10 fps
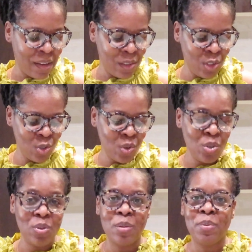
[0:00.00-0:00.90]
show
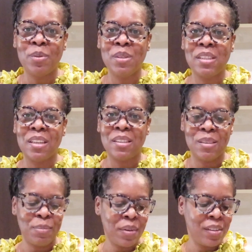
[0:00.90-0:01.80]
you the
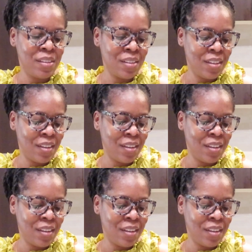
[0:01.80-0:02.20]
process, but